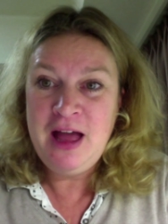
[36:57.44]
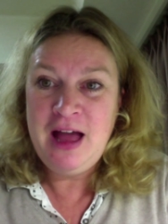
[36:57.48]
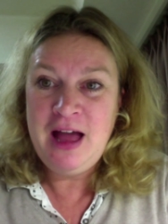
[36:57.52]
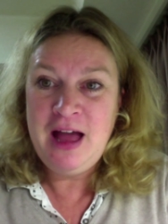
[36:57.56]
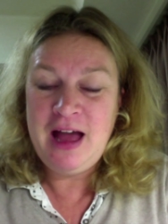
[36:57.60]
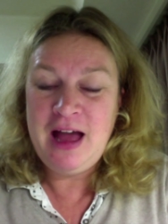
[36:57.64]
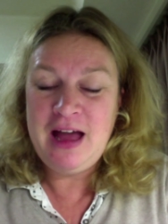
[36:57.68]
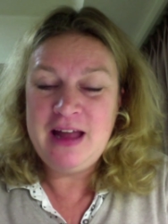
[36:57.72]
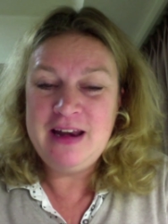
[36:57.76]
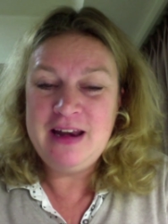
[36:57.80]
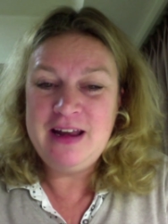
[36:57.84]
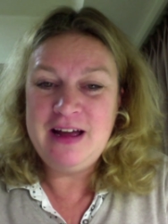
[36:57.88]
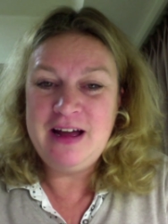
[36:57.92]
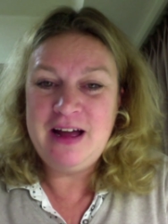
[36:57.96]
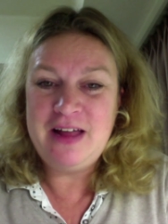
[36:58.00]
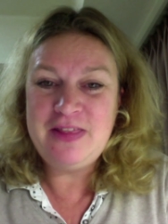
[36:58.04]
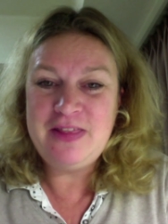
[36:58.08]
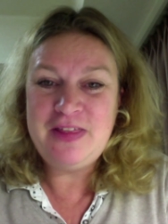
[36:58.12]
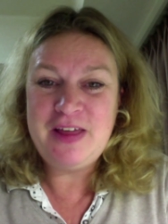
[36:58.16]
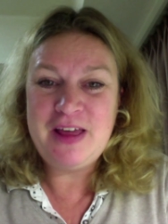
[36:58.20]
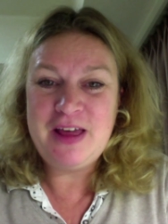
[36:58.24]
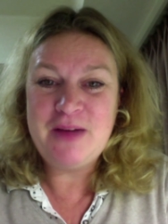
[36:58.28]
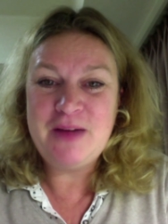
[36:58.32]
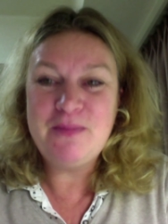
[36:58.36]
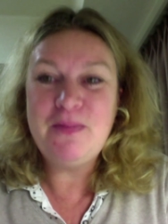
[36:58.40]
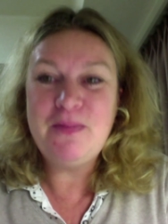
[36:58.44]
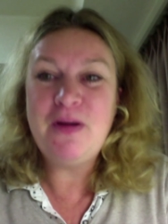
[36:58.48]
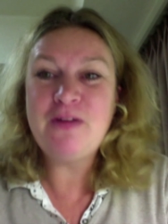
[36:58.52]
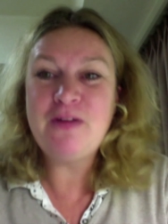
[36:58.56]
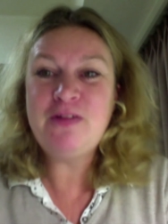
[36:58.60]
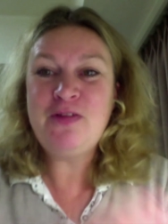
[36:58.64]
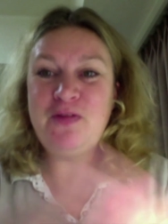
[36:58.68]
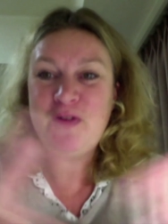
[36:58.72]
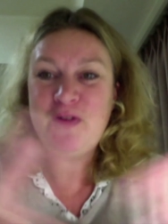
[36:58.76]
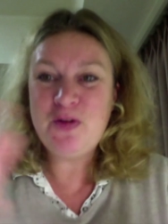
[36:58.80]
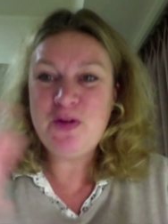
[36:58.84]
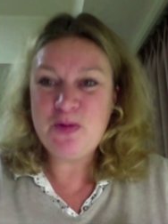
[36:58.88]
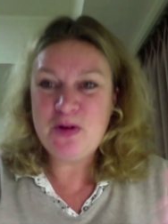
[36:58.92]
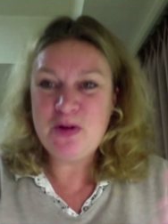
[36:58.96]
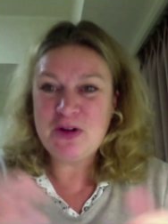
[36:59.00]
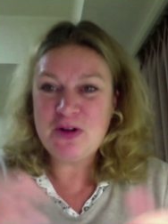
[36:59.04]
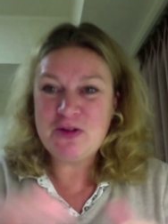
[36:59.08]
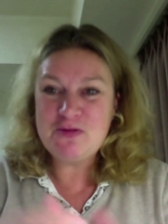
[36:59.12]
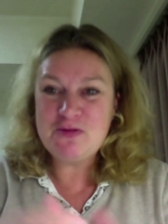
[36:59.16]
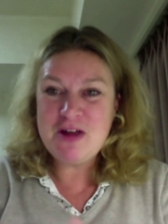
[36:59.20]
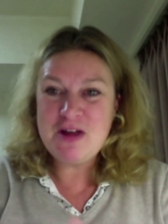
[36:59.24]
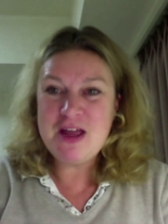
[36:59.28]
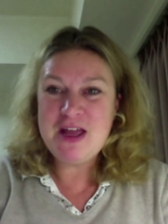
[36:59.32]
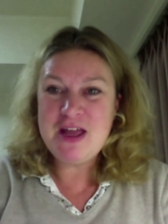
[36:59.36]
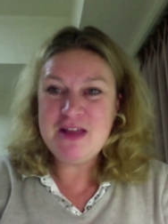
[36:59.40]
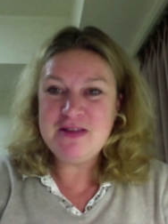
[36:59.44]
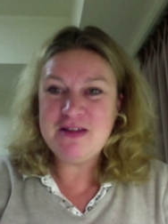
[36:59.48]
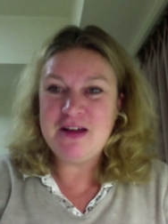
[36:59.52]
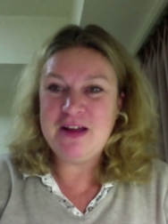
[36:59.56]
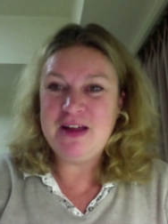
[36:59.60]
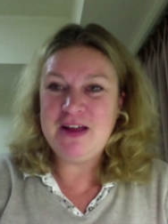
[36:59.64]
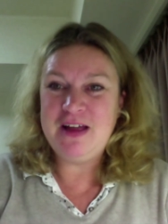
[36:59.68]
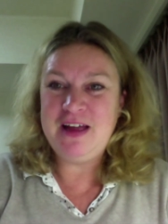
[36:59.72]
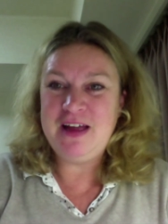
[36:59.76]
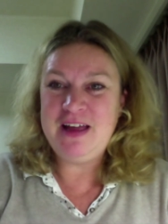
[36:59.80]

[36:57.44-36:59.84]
And uh, I think most of you will agree that